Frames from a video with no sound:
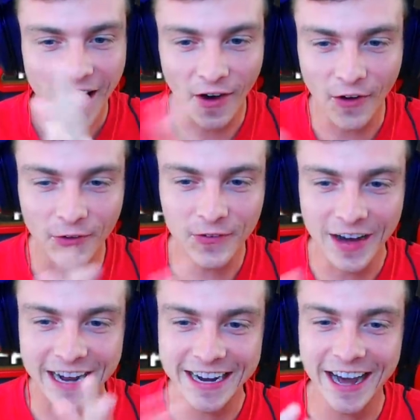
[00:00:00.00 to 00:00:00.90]
Oh
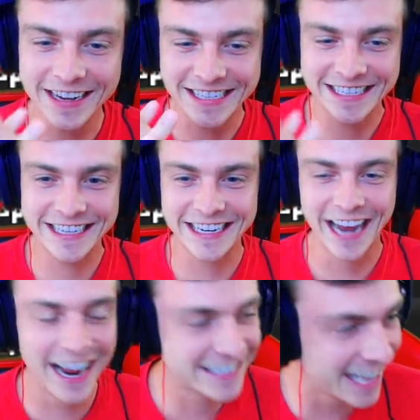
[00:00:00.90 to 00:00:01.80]
my gosh, I did
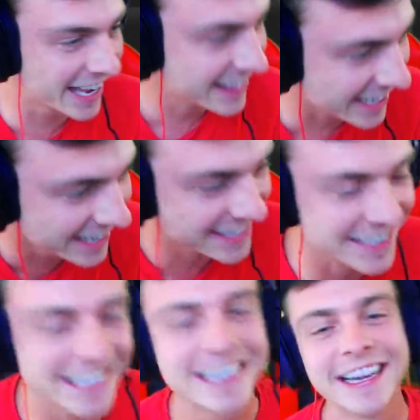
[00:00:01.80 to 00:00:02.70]
it. I did the
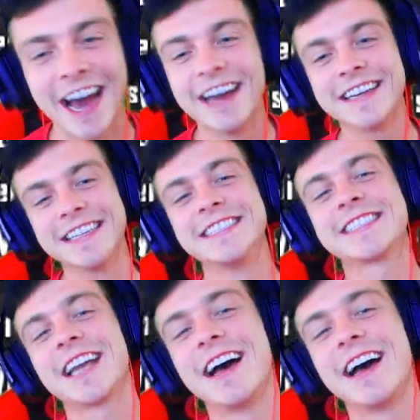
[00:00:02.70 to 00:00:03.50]
delete Gandhi shot.